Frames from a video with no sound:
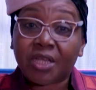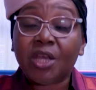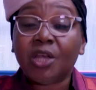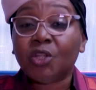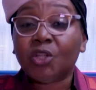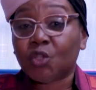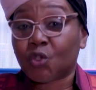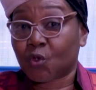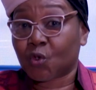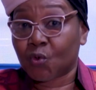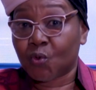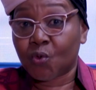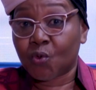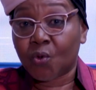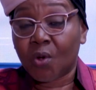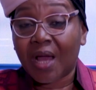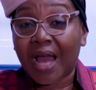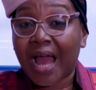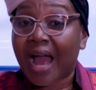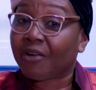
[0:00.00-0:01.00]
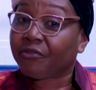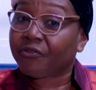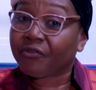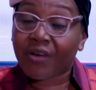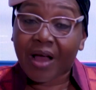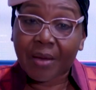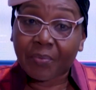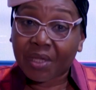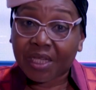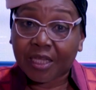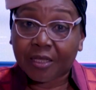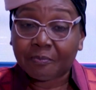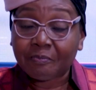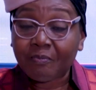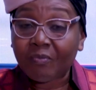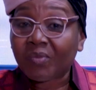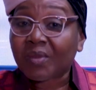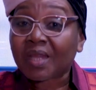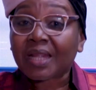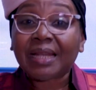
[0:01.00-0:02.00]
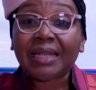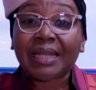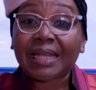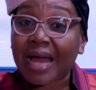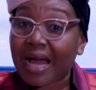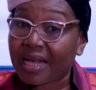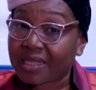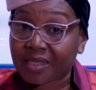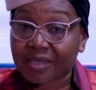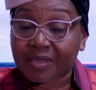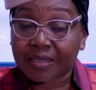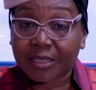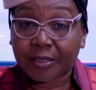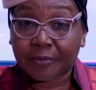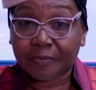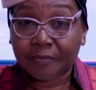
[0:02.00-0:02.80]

to her family. Lastly,